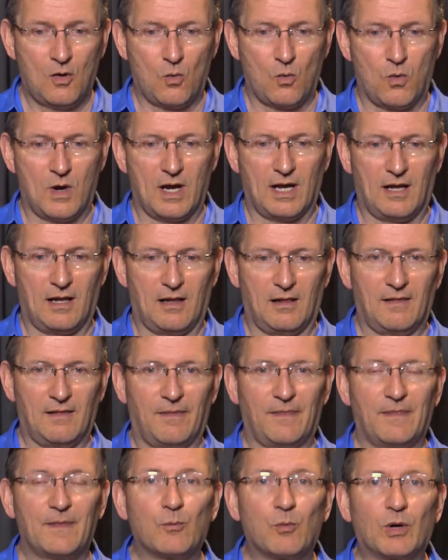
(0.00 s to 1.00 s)

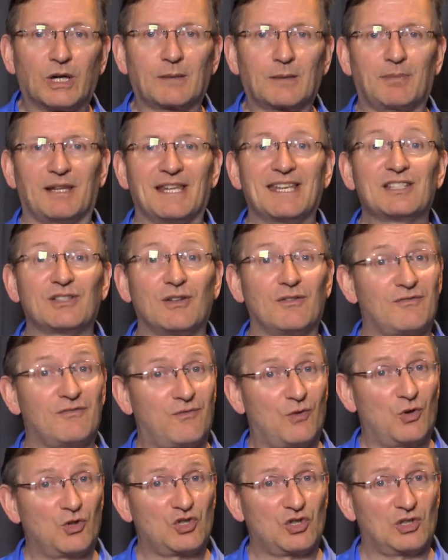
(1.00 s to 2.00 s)
Well, the workplace,
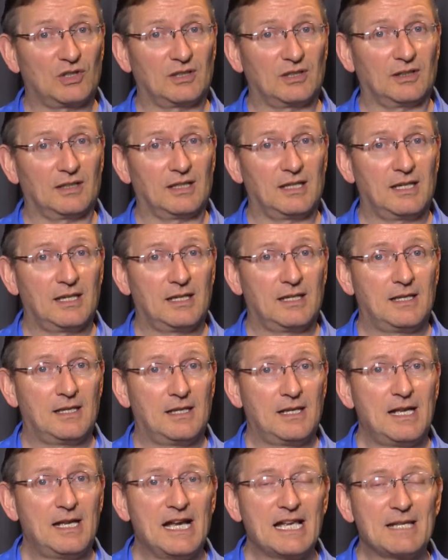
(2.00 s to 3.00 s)
unfortunately,
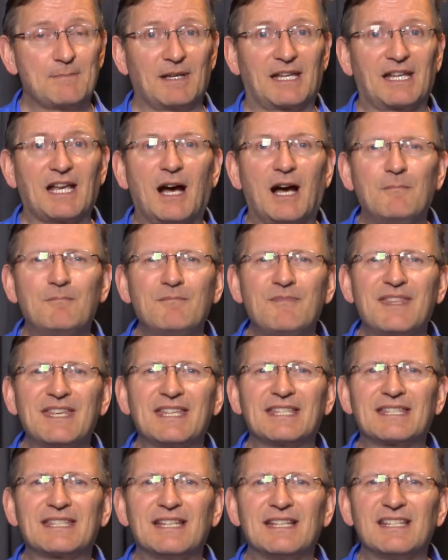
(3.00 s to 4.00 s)
has become
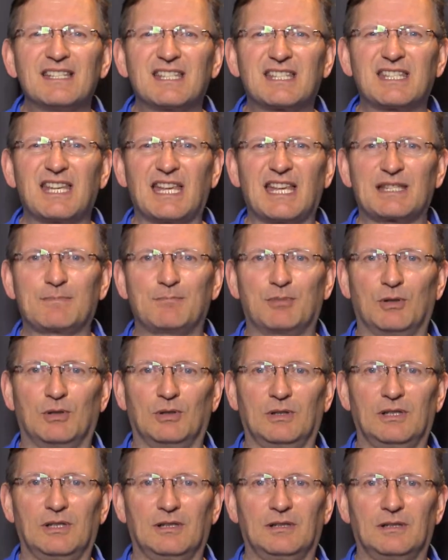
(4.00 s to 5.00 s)
this
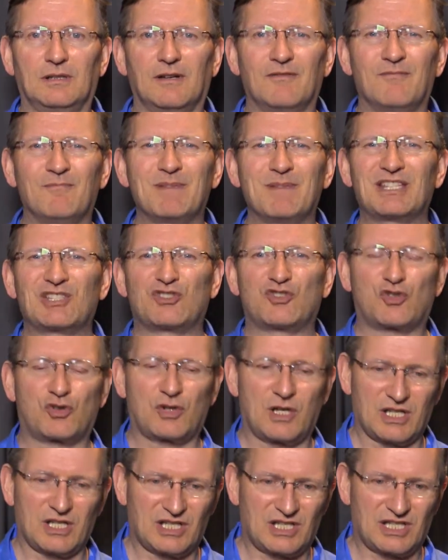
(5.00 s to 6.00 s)
cesspool of
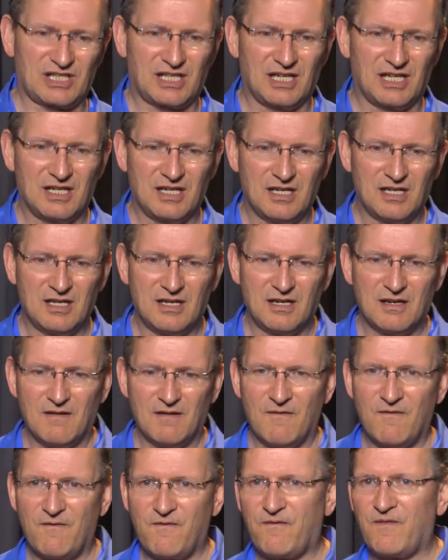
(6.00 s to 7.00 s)
mistrust,
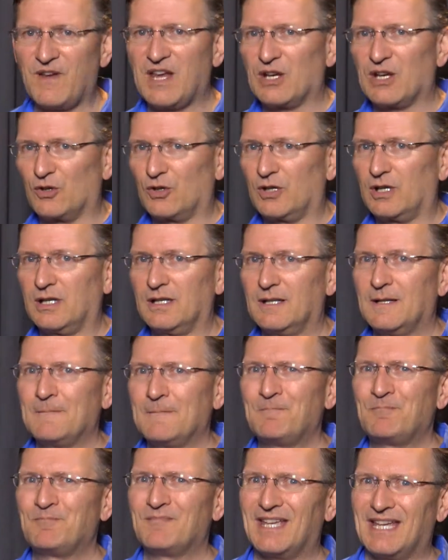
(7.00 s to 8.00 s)
fear,
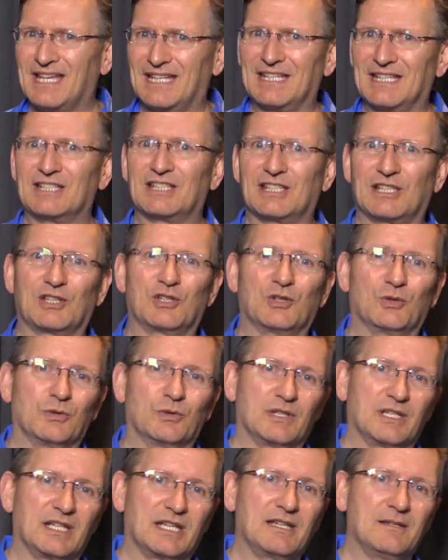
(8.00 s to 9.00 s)
and
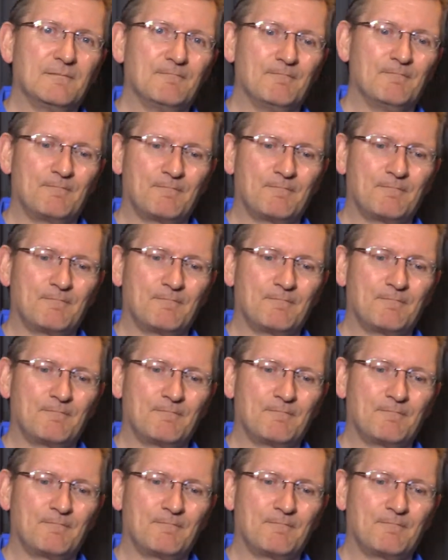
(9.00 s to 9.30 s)
insecurity.